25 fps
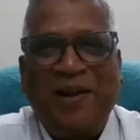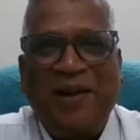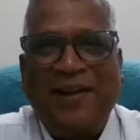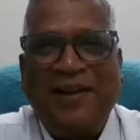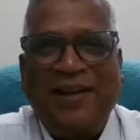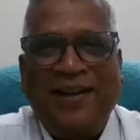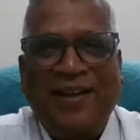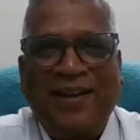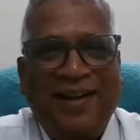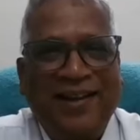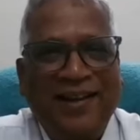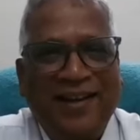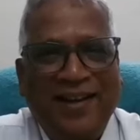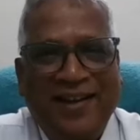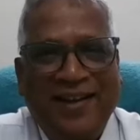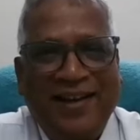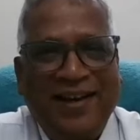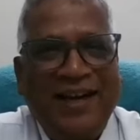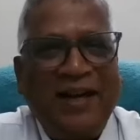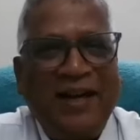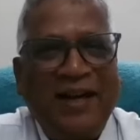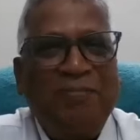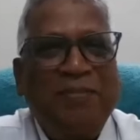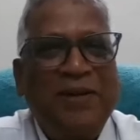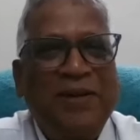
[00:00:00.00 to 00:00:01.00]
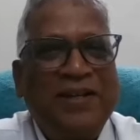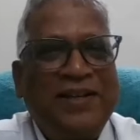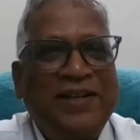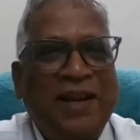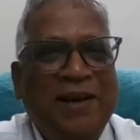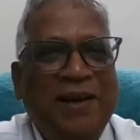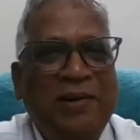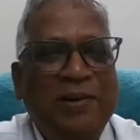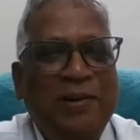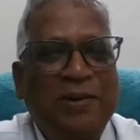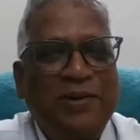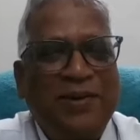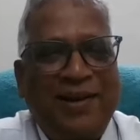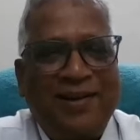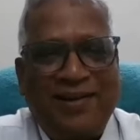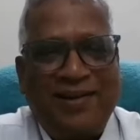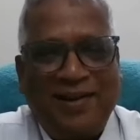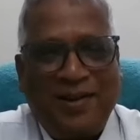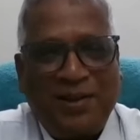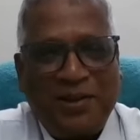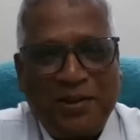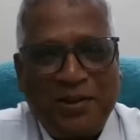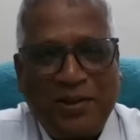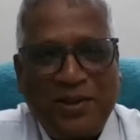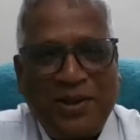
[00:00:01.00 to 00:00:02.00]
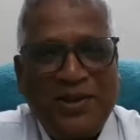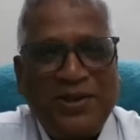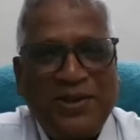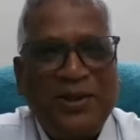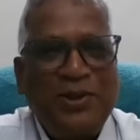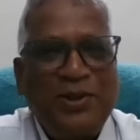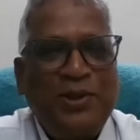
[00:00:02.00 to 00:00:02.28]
And let me tell you that it's